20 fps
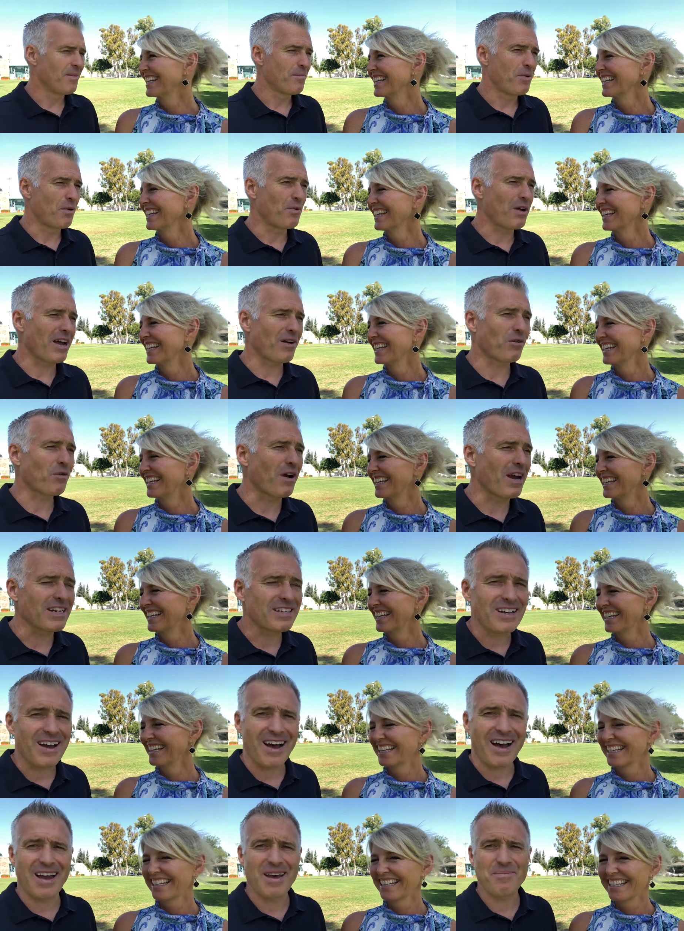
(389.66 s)
Speaker 1: But we had a great
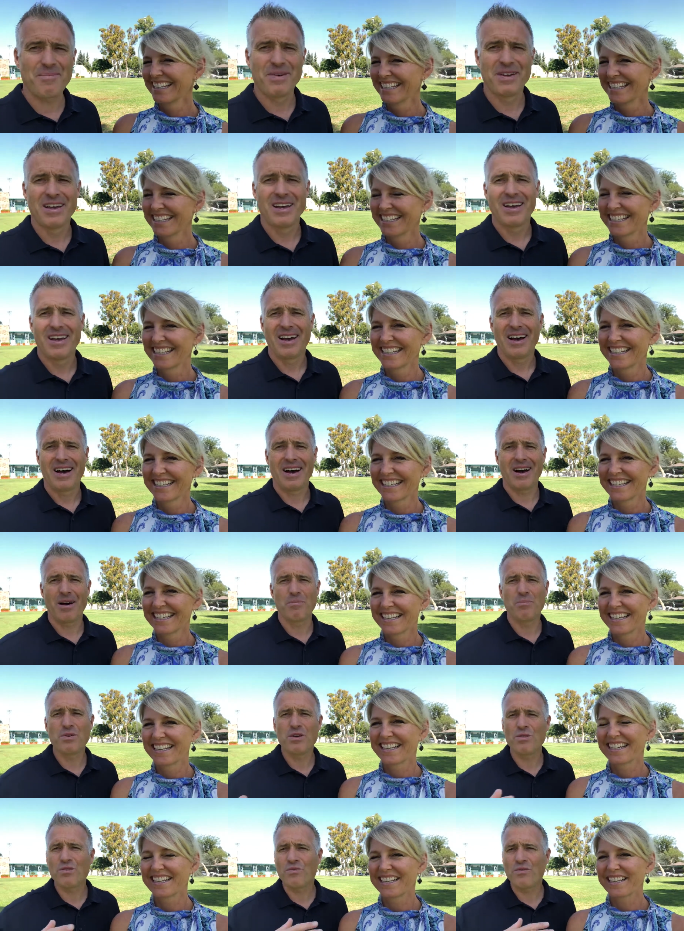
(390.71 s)
time. Uh,
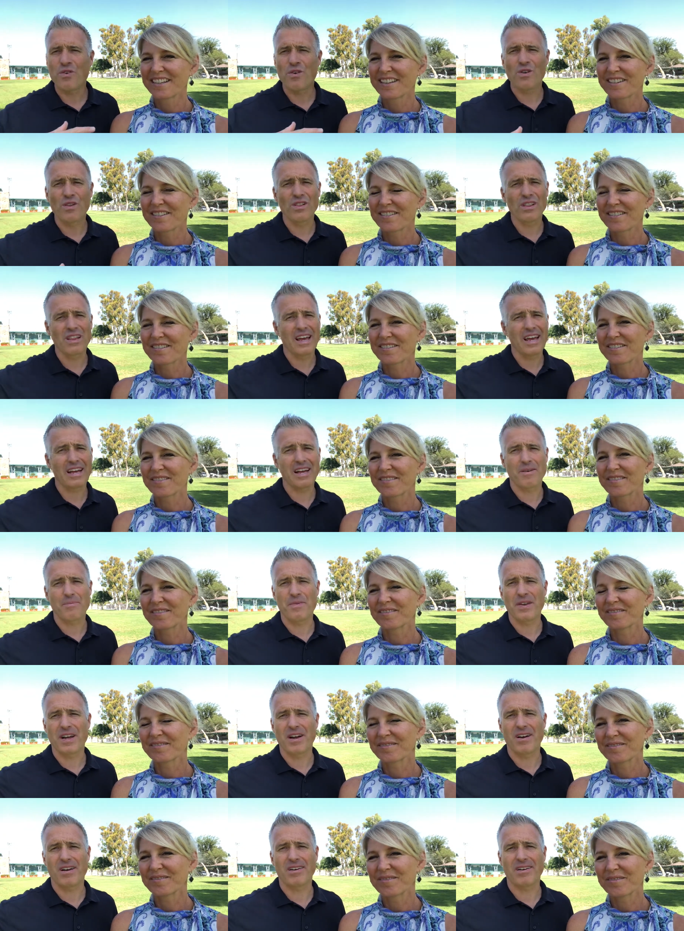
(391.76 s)
beautiful lake up
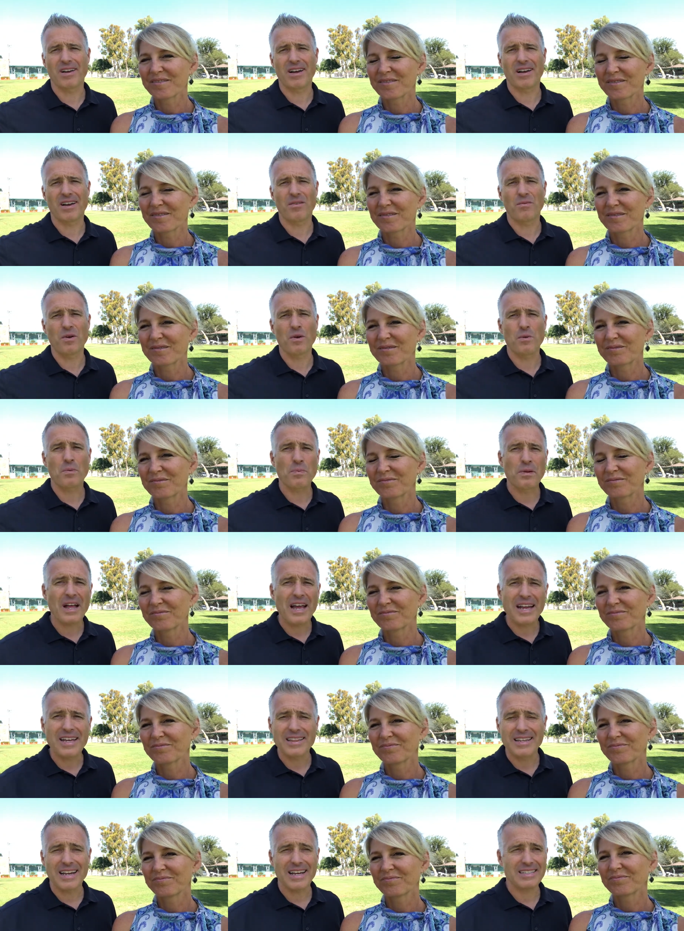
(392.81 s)
there. We were
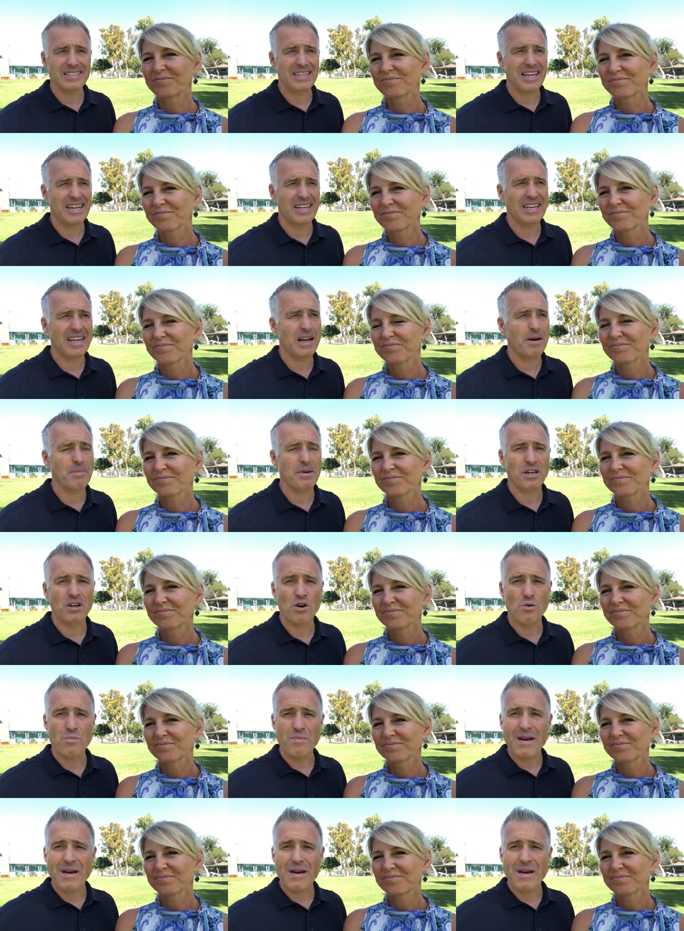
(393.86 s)
planning the next day to get up and go